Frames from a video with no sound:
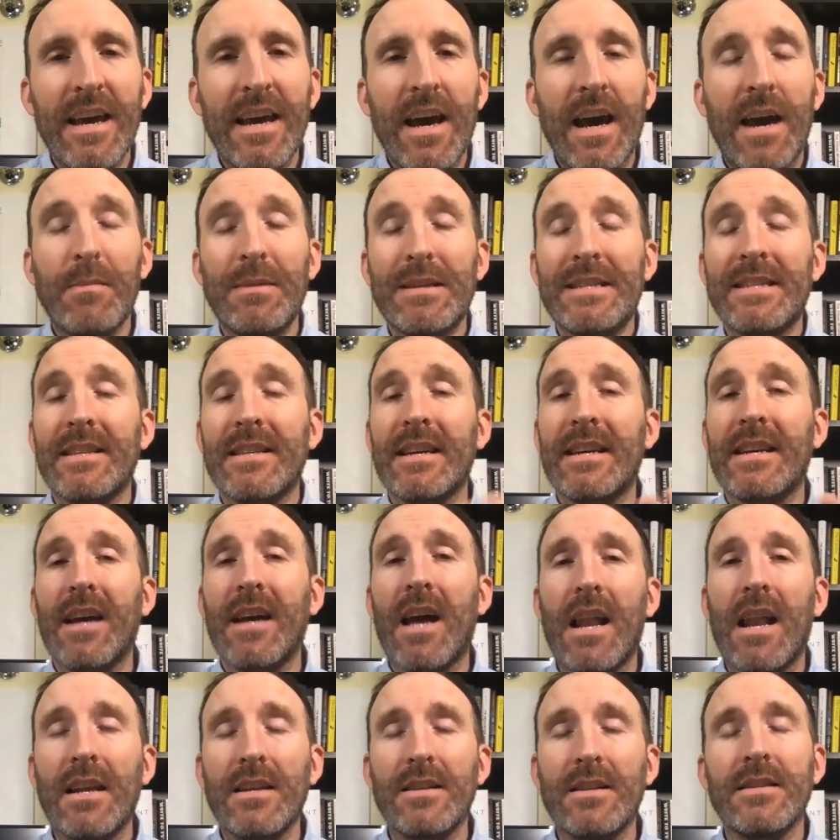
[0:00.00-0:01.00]
I'm a
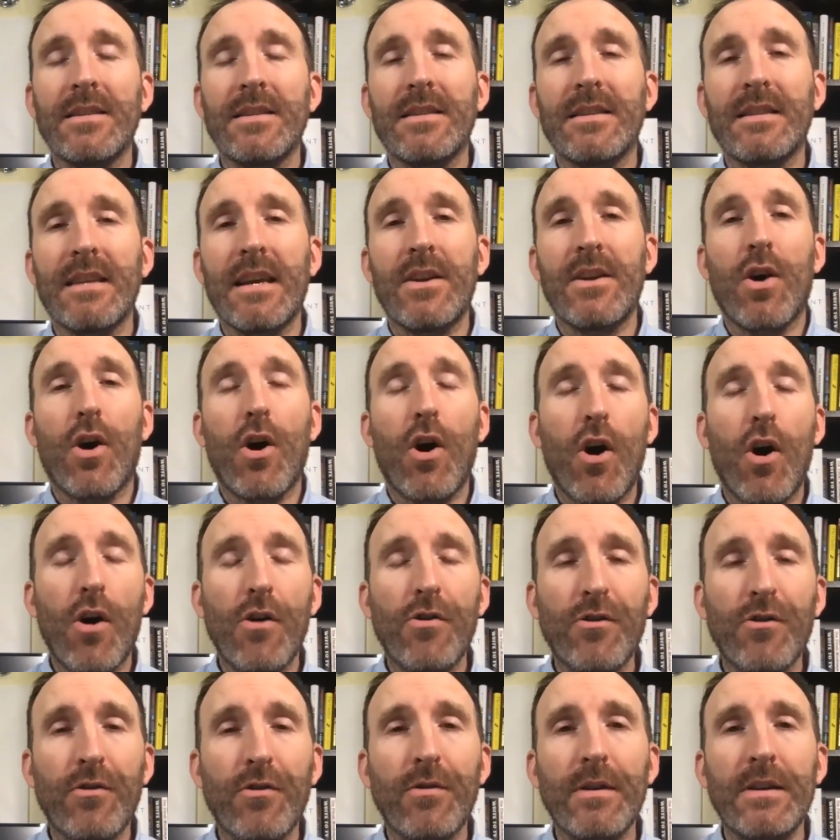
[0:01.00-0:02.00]
psychologist, an
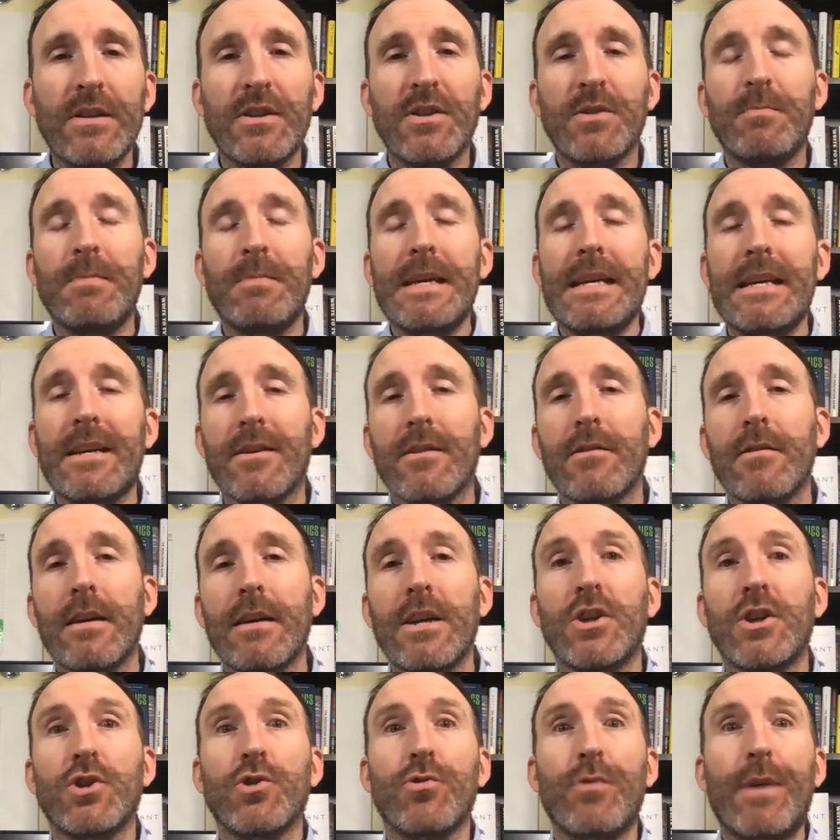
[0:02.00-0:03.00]
author, a speaker, a
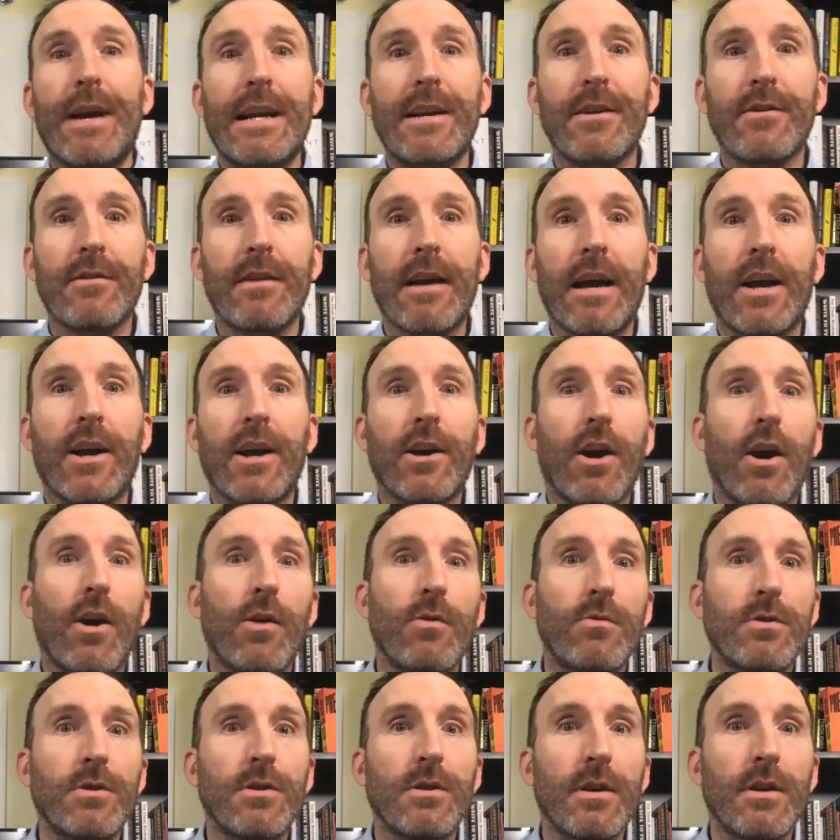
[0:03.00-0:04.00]
trainer, a
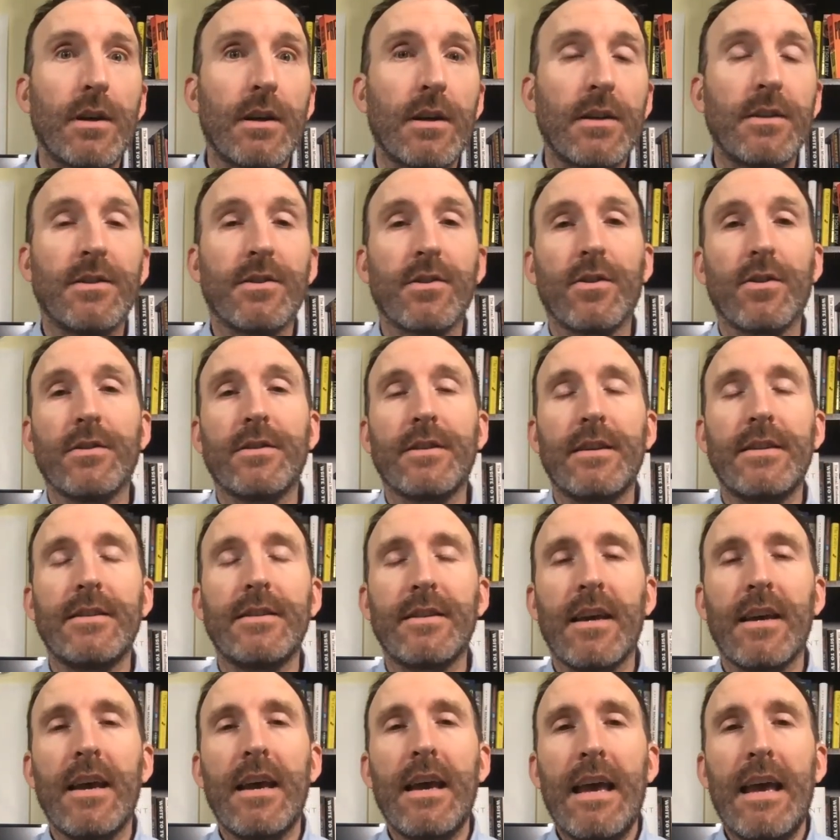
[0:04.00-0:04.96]
coach, a consultant,